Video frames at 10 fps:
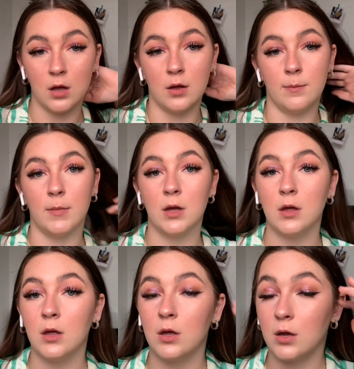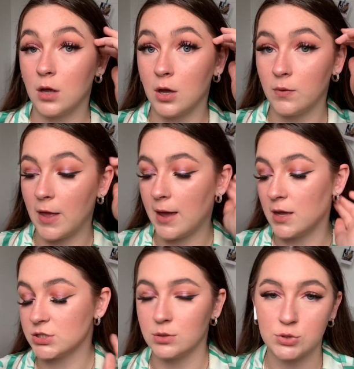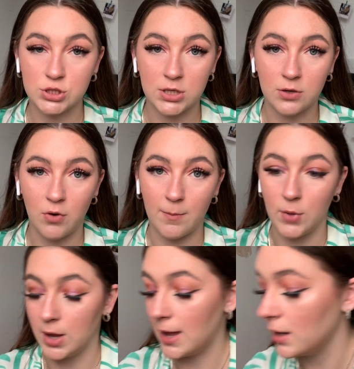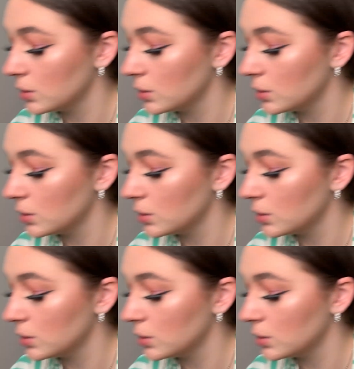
curl the hair, so I'm just going to grab my